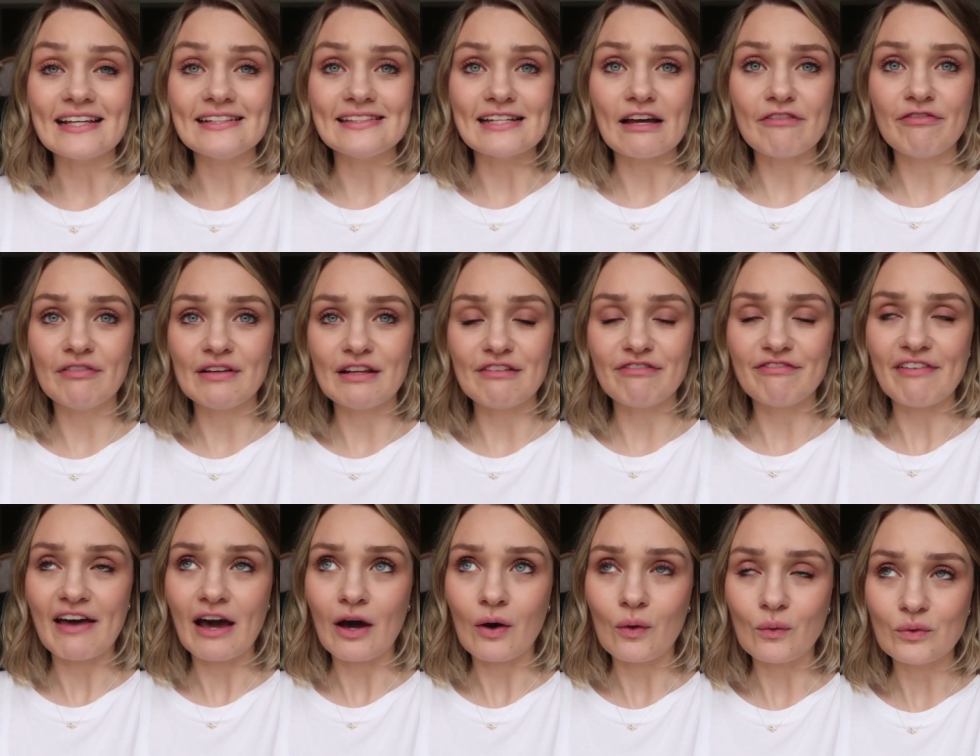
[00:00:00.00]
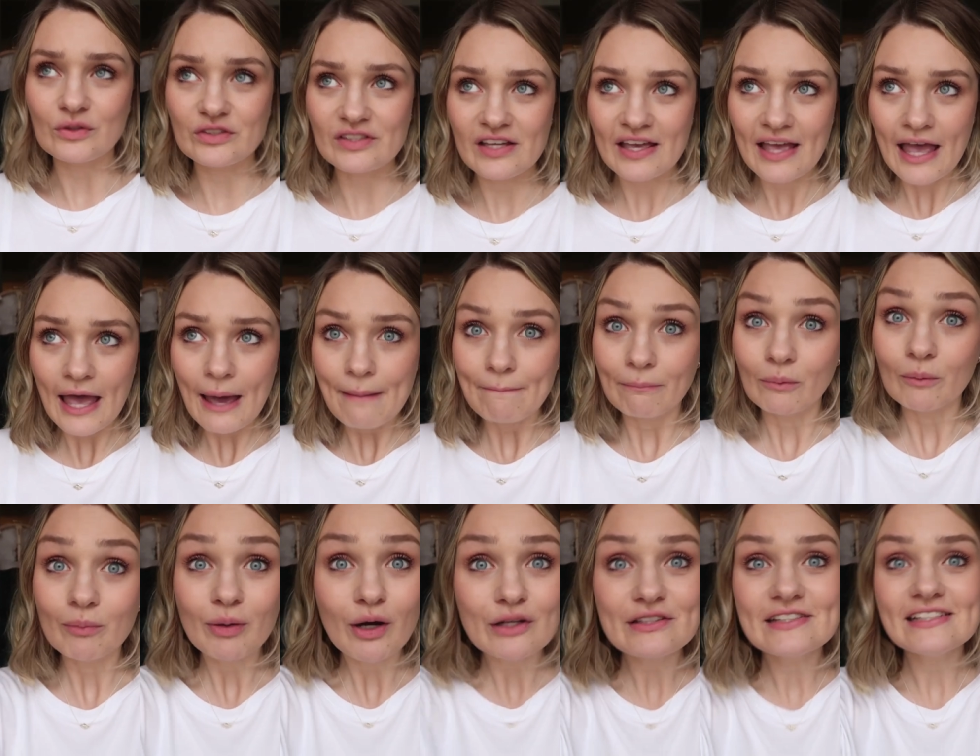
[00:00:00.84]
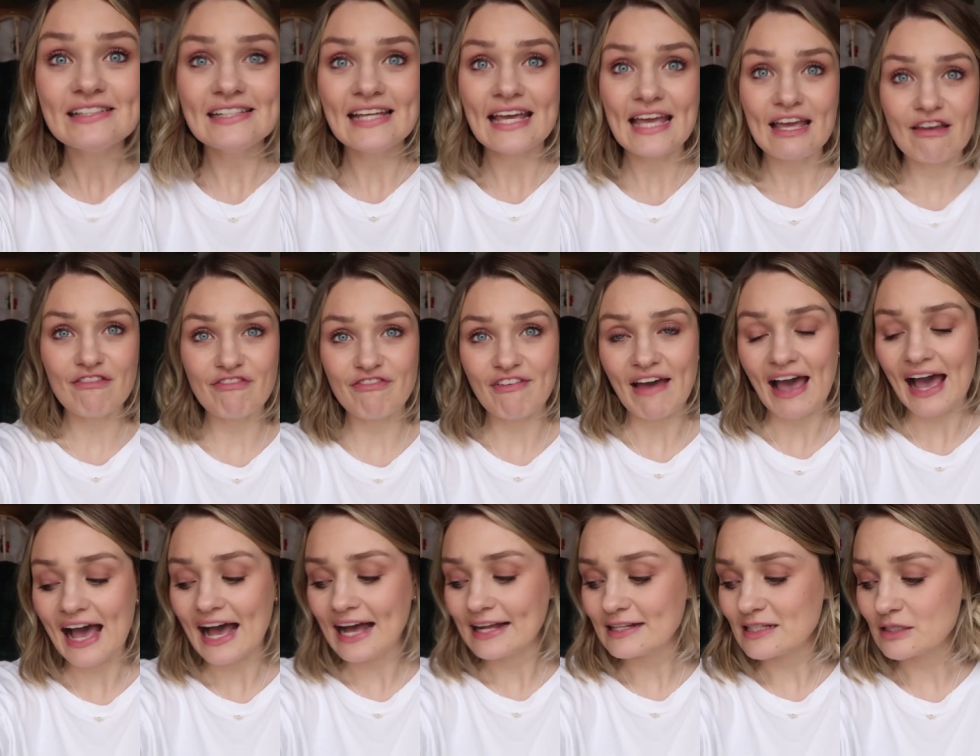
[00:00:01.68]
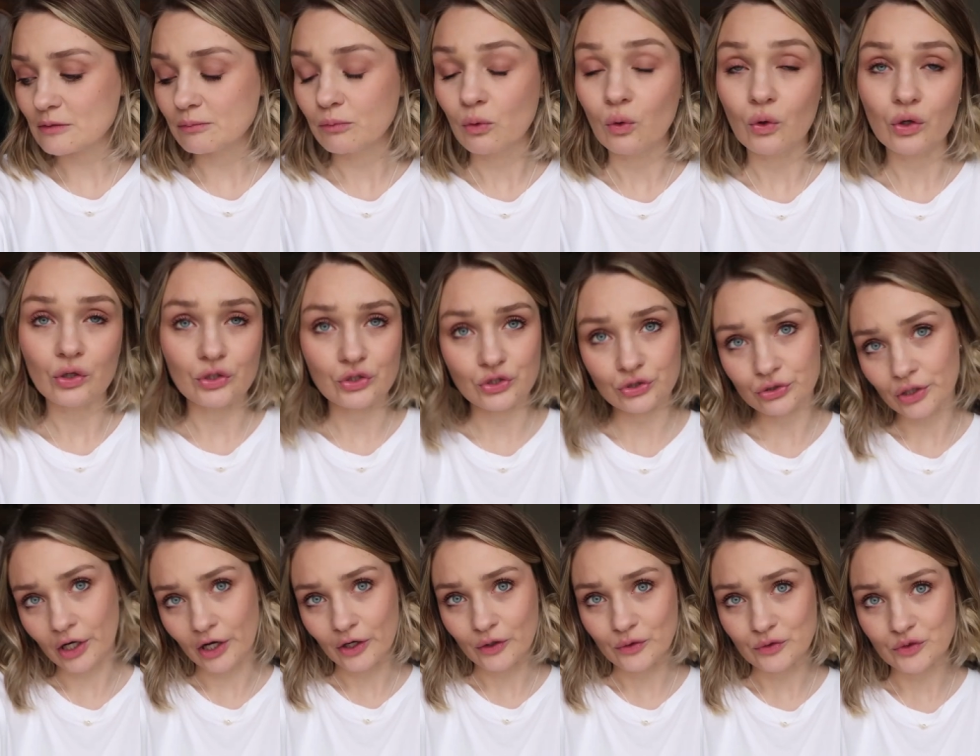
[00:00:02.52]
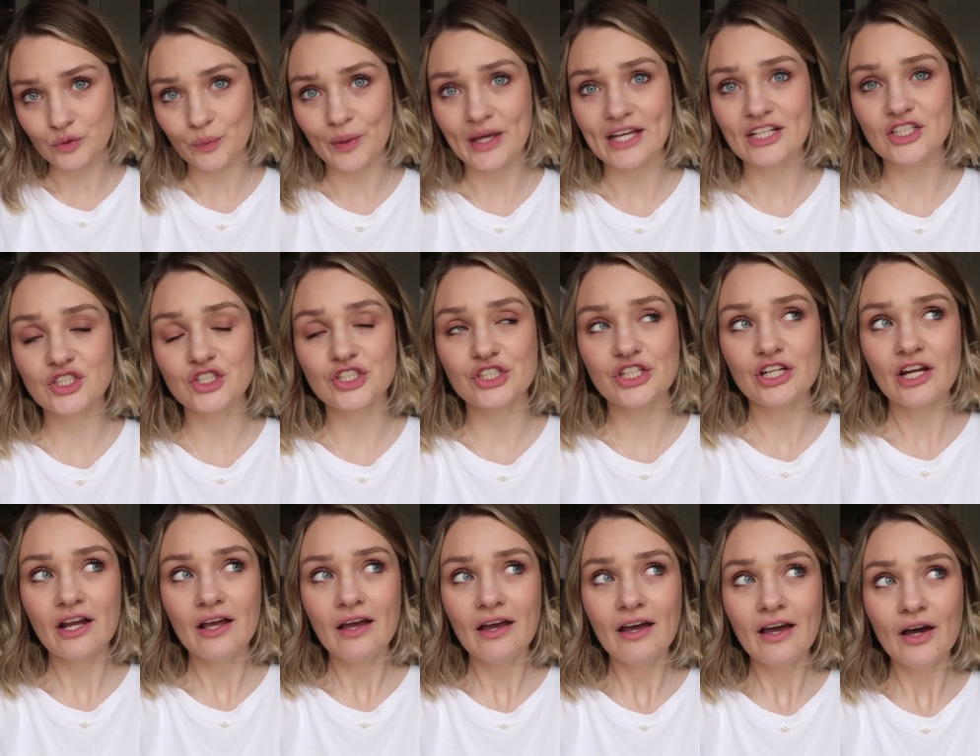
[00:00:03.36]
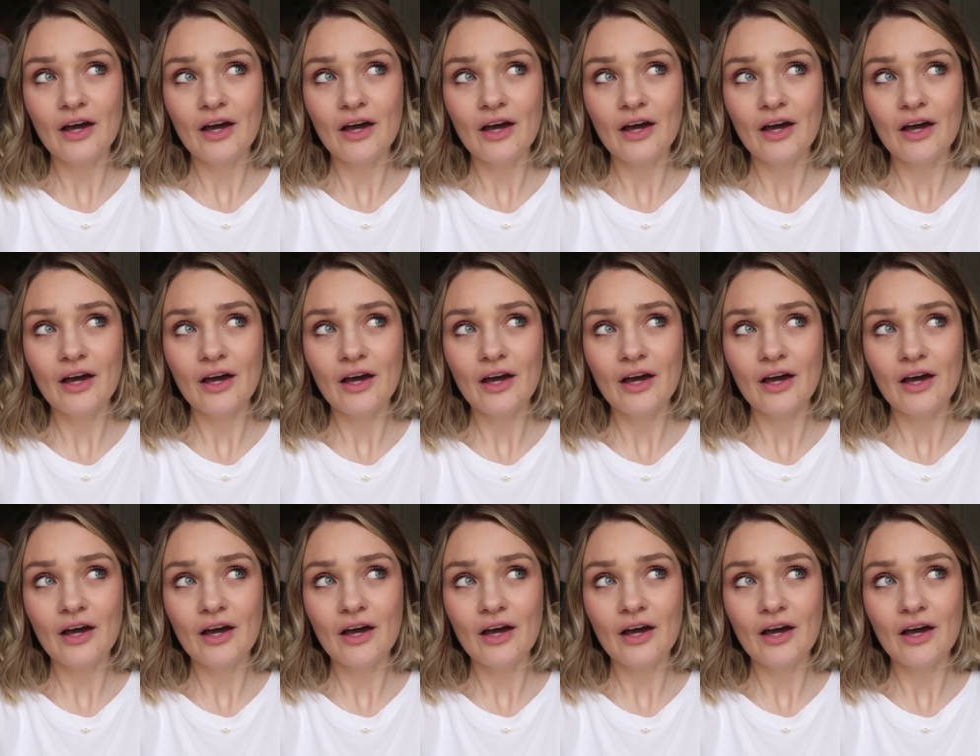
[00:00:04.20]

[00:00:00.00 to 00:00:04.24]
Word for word: it definitely felt more positive and more controlled, which